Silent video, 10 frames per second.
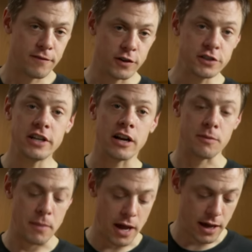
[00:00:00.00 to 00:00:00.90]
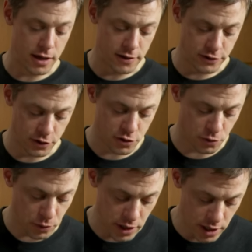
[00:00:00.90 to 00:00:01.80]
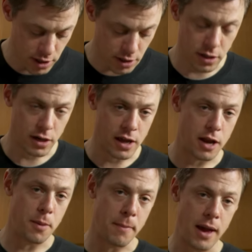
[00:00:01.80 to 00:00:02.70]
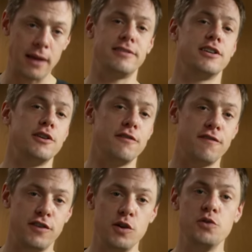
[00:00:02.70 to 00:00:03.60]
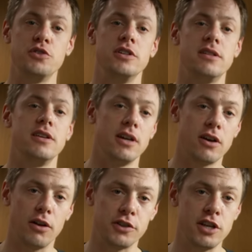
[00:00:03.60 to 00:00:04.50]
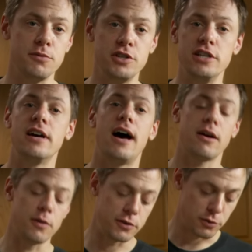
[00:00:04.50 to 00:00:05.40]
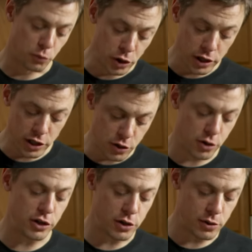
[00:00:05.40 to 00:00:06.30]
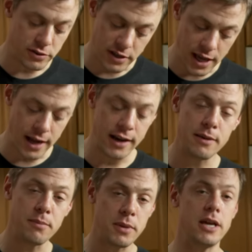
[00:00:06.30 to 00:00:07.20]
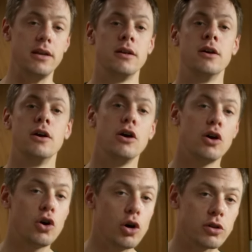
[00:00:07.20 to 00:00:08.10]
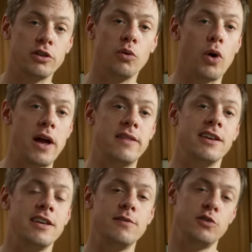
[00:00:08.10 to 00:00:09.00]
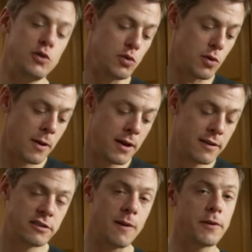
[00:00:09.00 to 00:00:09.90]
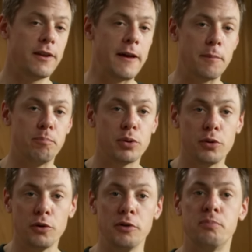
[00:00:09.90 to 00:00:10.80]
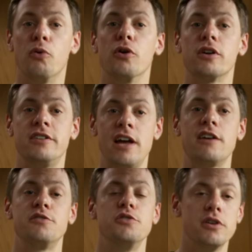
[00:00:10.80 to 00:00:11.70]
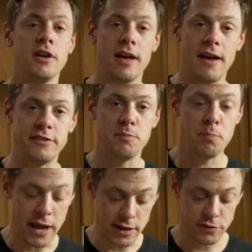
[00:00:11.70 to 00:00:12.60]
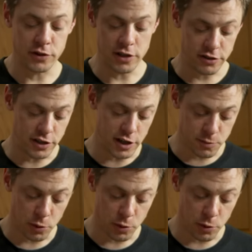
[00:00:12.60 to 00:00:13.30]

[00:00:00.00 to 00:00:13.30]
First thing I'm gonna make is a Korean kind of Mexican fusion-y thing called kimchi tacos. Really, you could use any meat cooked in a way that gives you something like a pulled pork texture as the base for this dish.